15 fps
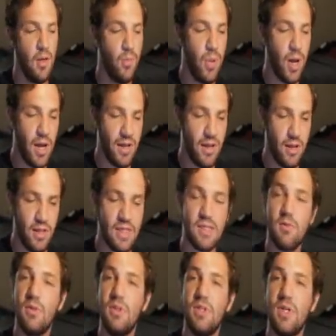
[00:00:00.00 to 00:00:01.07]
but this
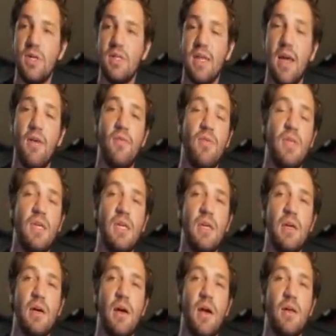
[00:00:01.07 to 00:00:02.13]
one does have
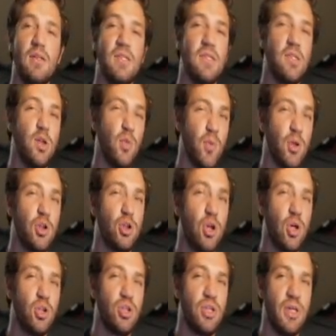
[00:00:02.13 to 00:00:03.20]
the
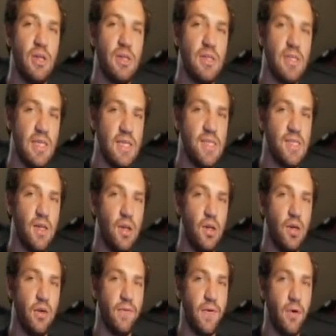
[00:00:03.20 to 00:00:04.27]
supercharged
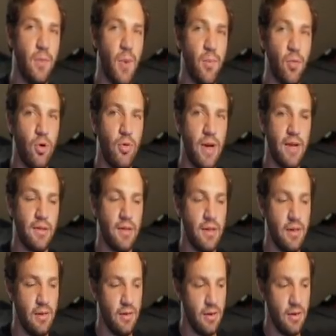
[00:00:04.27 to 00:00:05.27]
6-cylinder, if I remember correctly.